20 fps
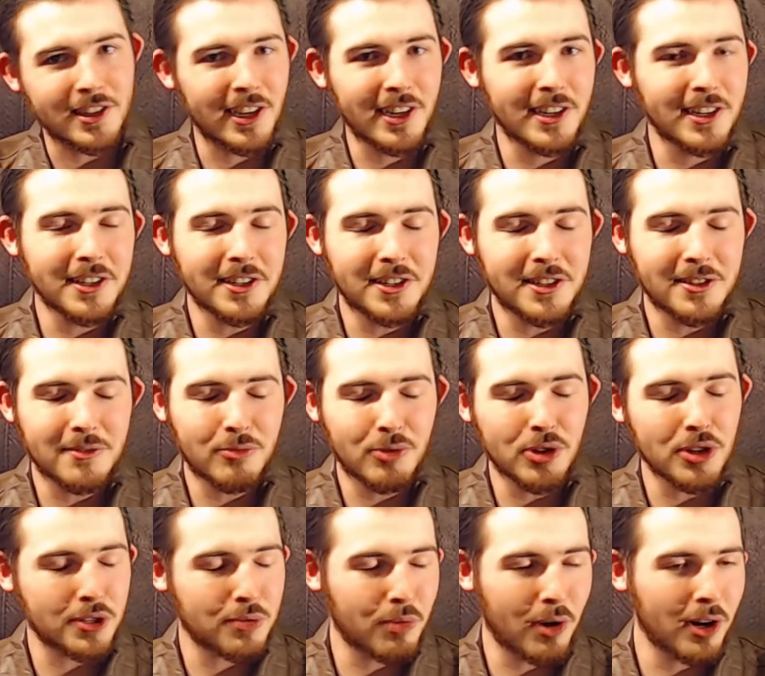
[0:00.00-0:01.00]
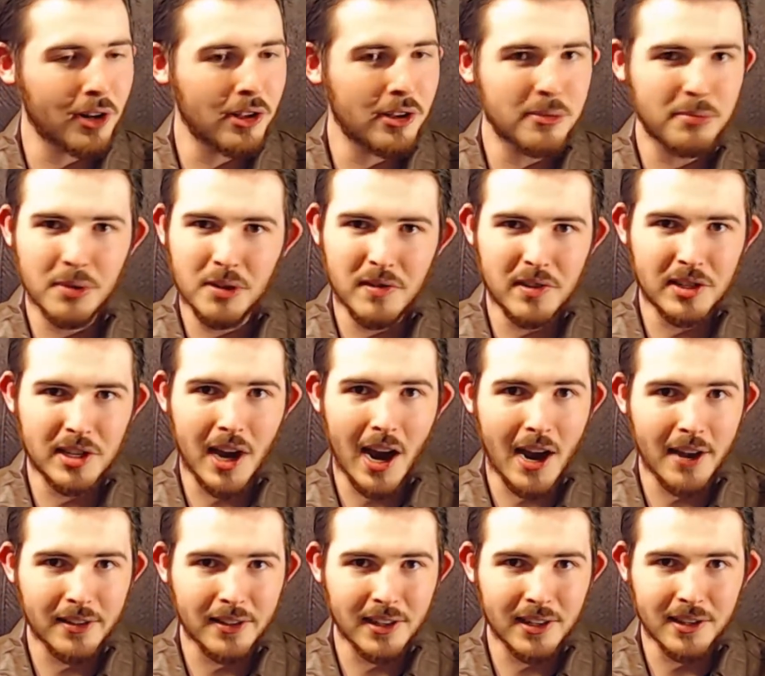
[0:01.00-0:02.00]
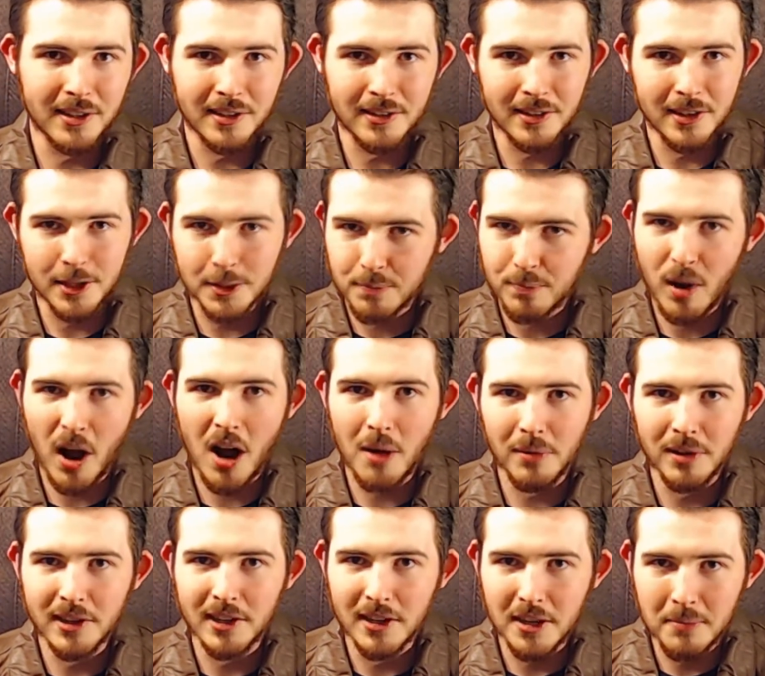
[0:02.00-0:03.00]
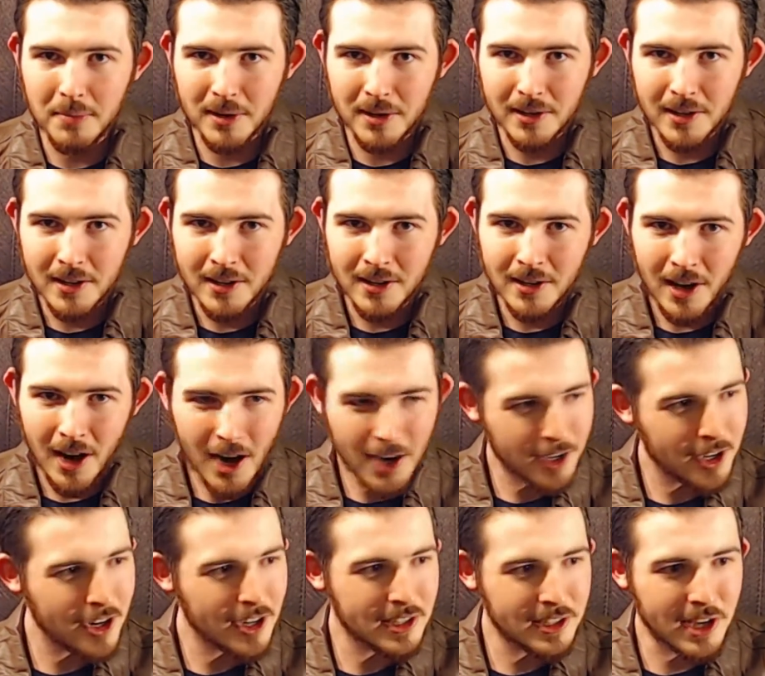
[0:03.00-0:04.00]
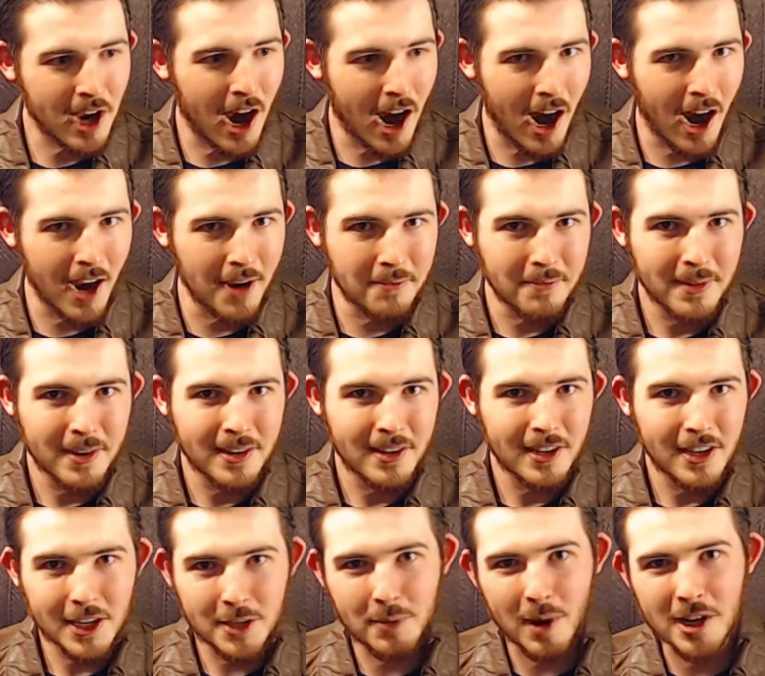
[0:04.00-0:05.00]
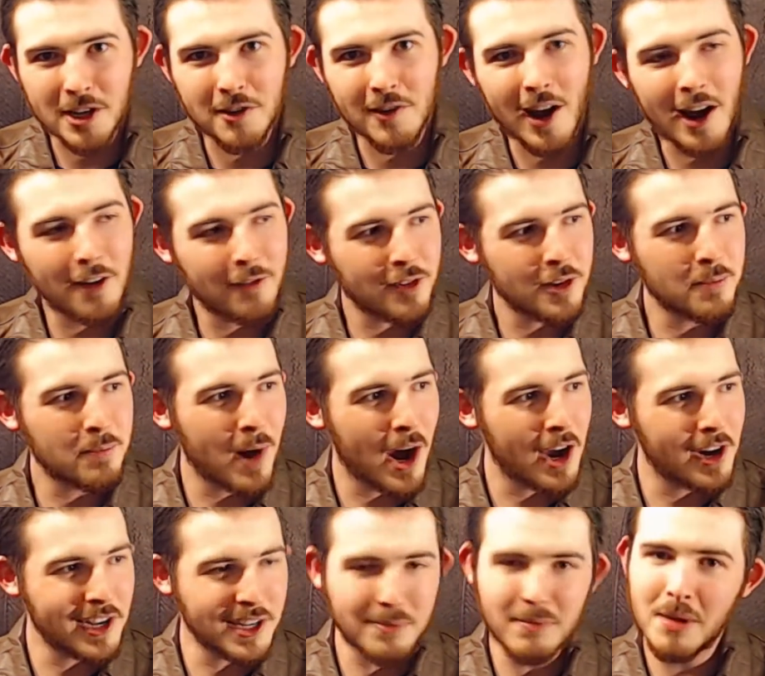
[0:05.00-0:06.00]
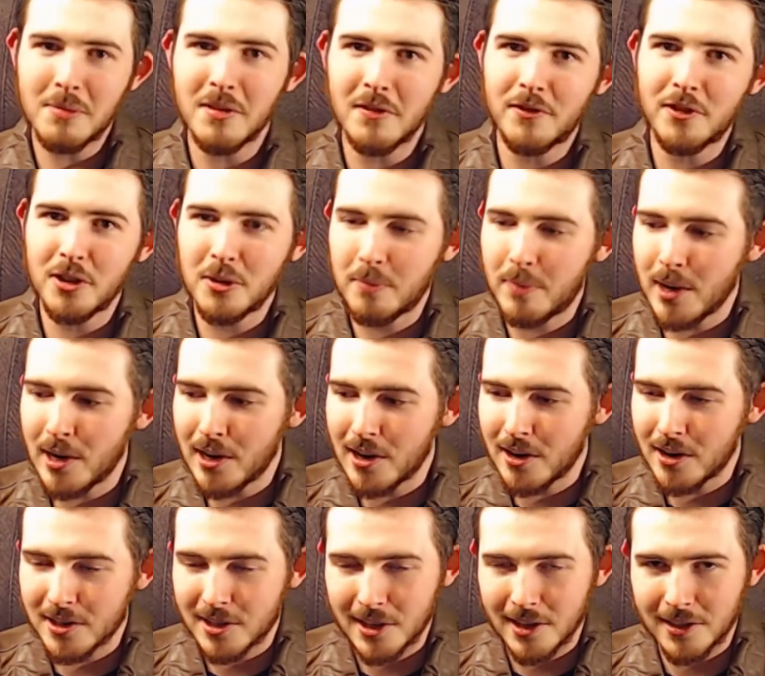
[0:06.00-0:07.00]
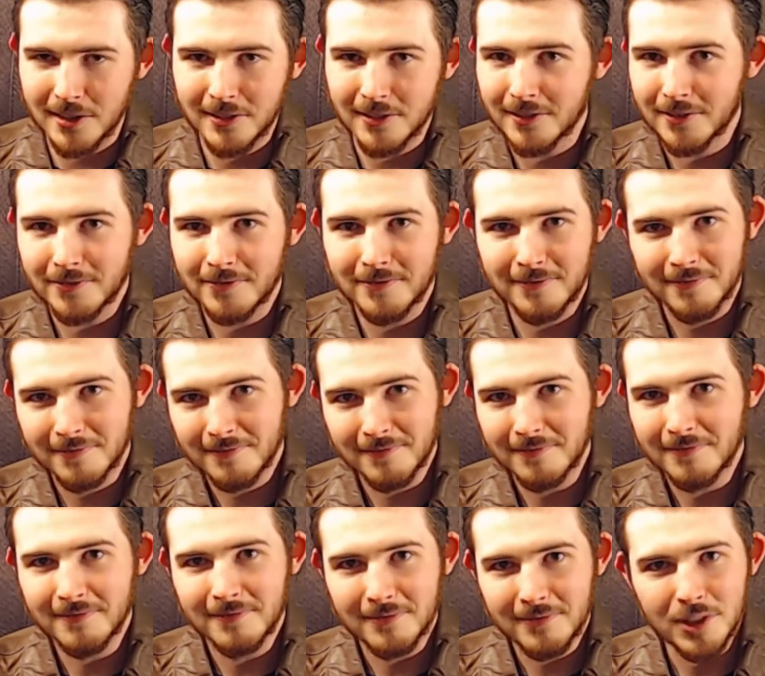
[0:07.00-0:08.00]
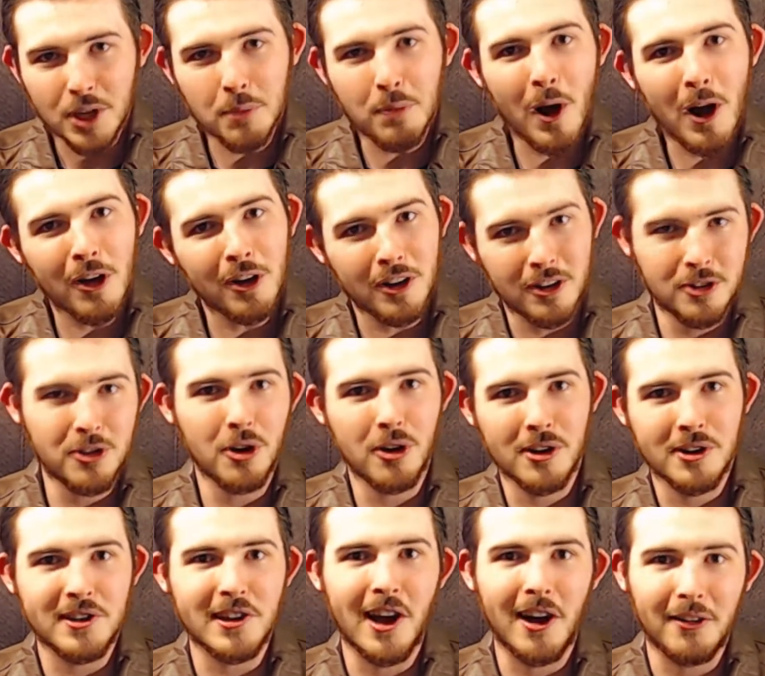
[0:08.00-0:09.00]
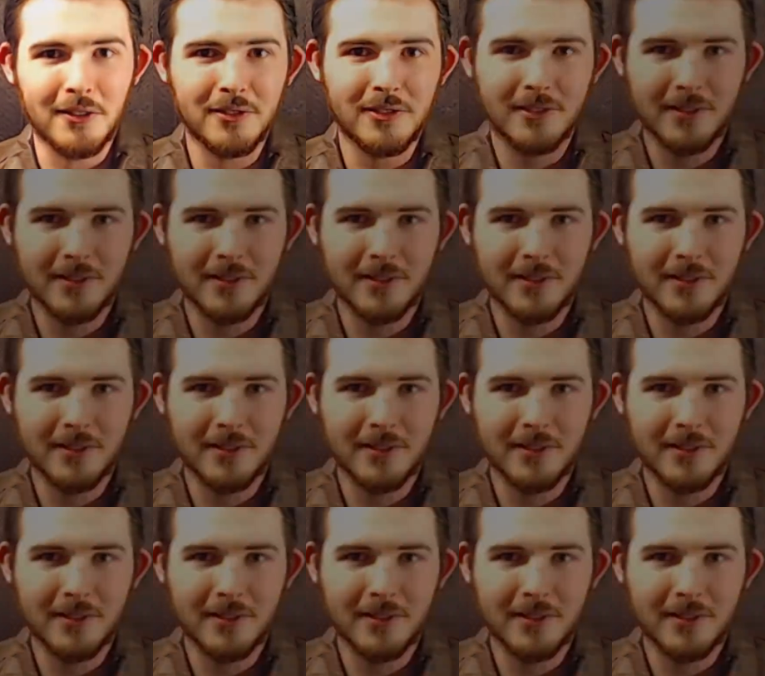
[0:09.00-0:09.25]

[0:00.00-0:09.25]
And it's just one of those movies that I think is probably going to be a good time, especially if you got a few buddies, maybe a few beers, and you'll probably enjoy yourself.